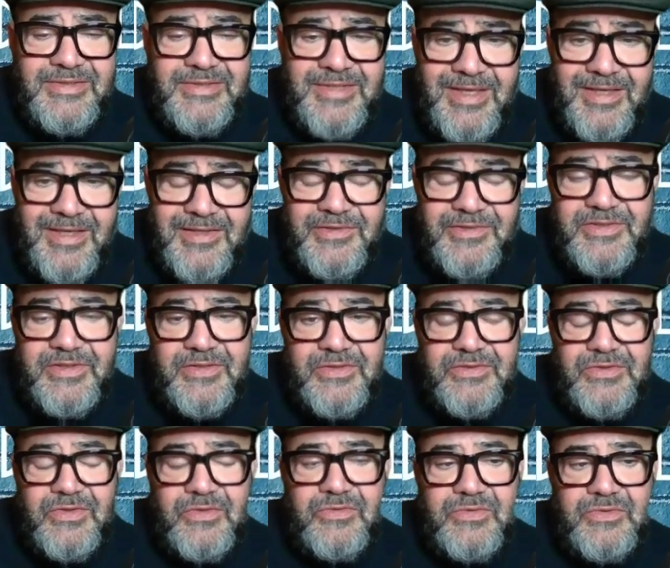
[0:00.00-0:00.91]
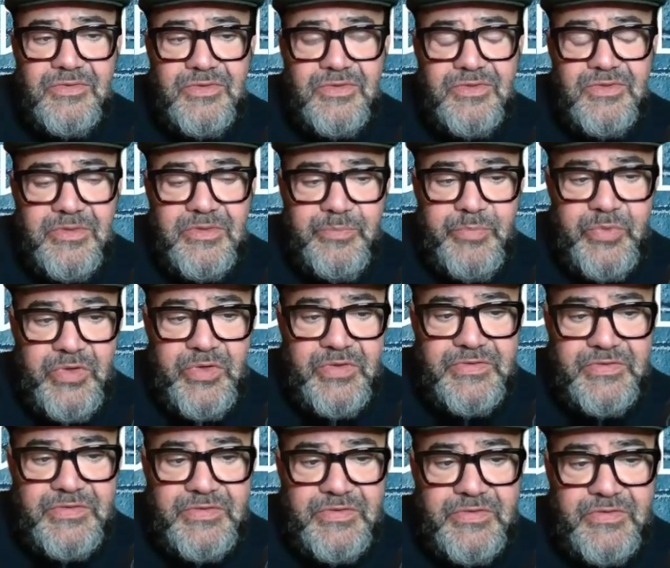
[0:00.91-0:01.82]
intelligence on the
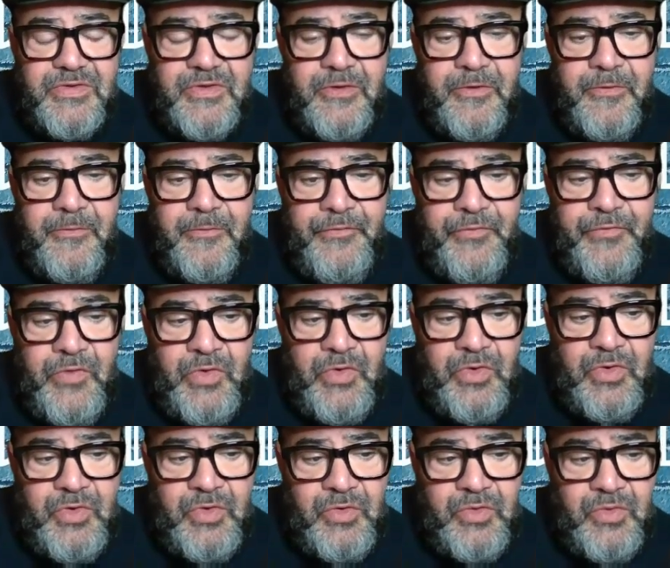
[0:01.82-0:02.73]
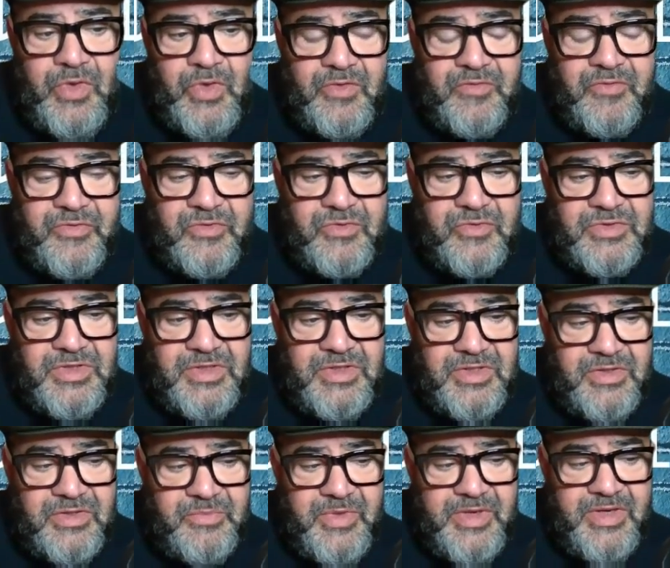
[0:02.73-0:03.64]
person, who
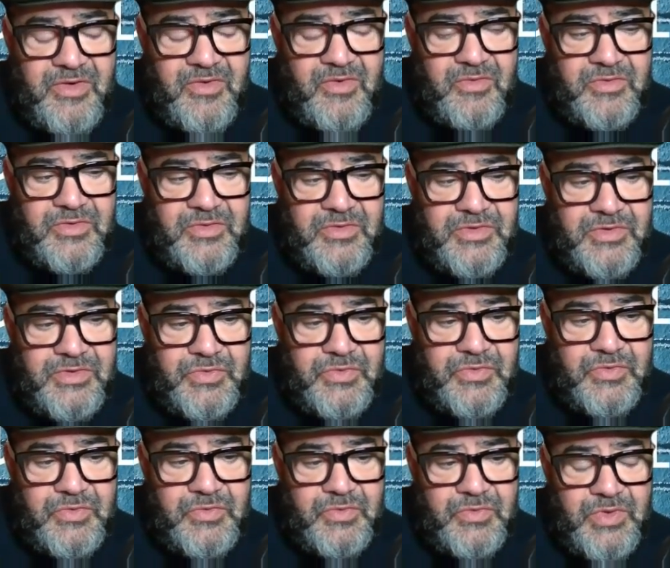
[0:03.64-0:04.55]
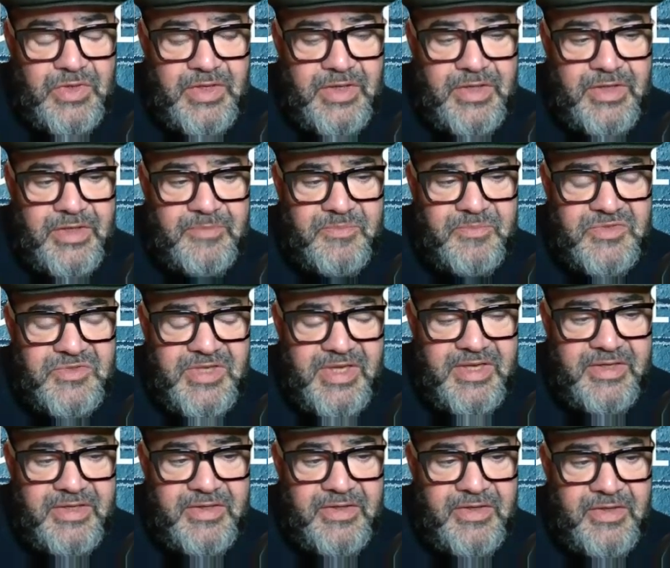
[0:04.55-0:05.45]
unfortunately went on to
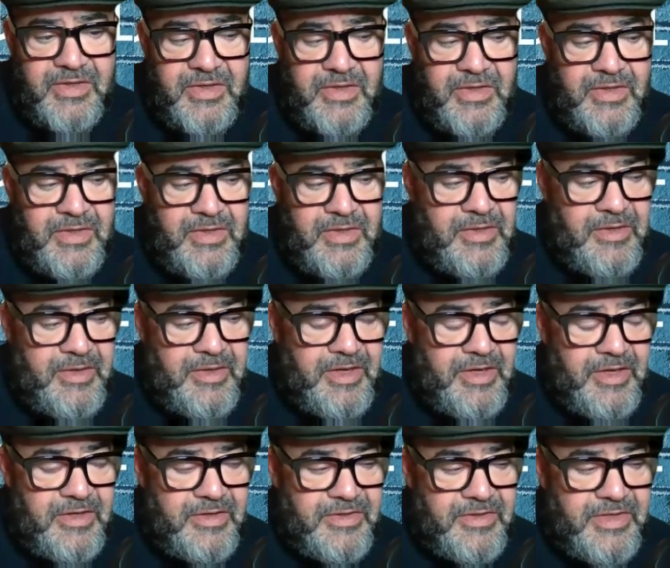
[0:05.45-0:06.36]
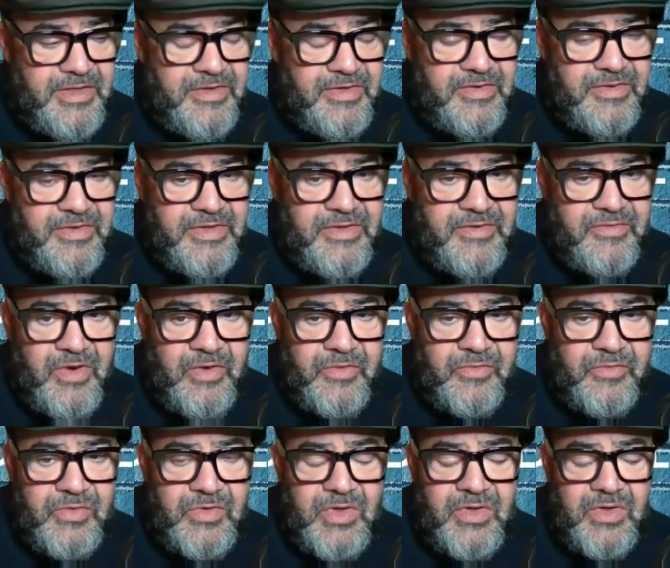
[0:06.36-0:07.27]
take their
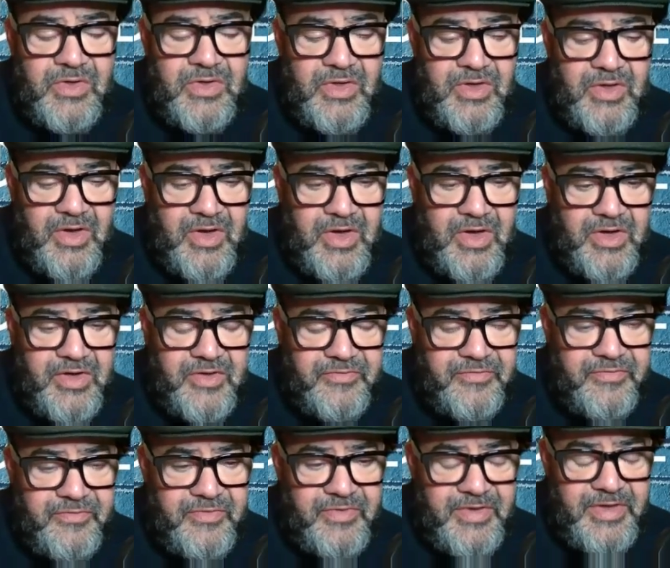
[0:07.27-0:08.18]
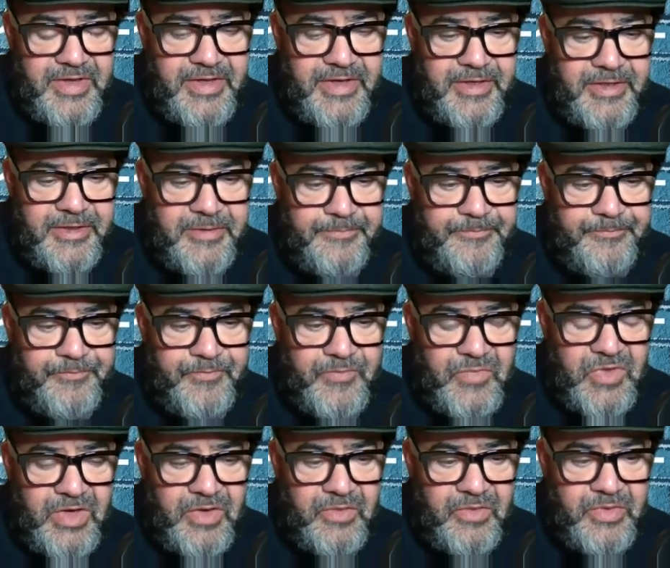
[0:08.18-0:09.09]
own life.
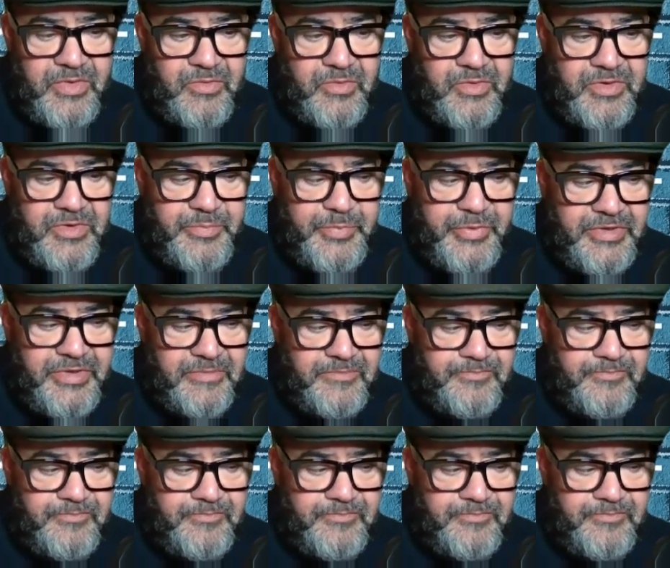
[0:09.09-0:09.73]
It would have